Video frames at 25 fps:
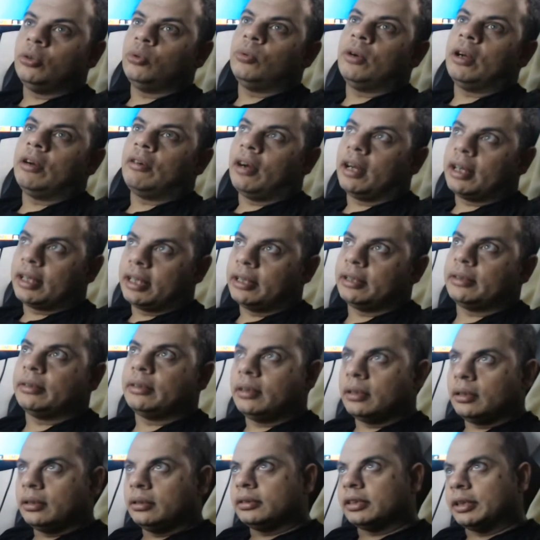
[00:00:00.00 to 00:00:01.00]
where I can
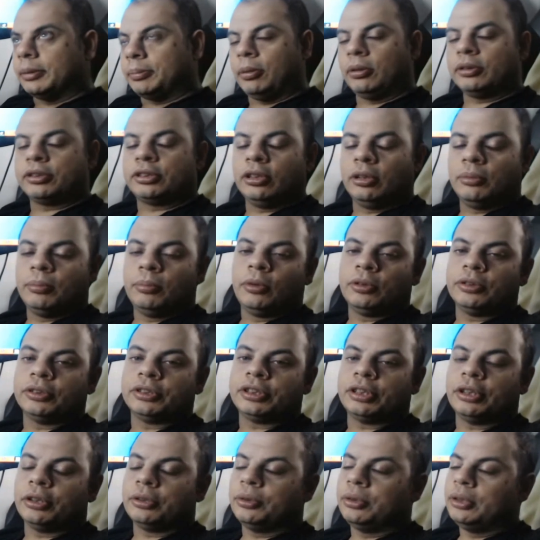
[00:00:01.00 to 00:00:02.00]
deposit on
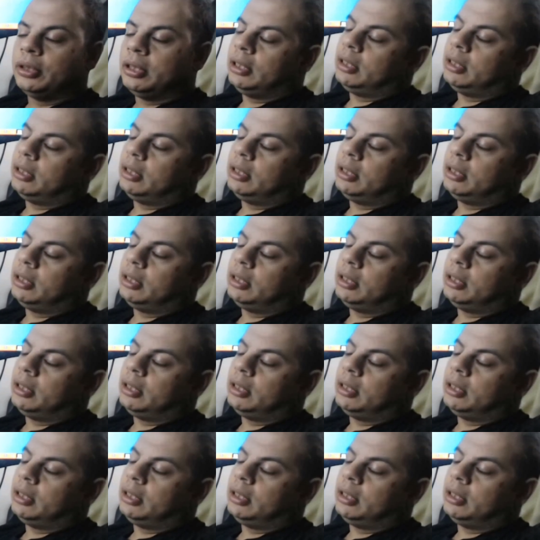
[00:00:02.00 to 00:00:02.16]
Monzo,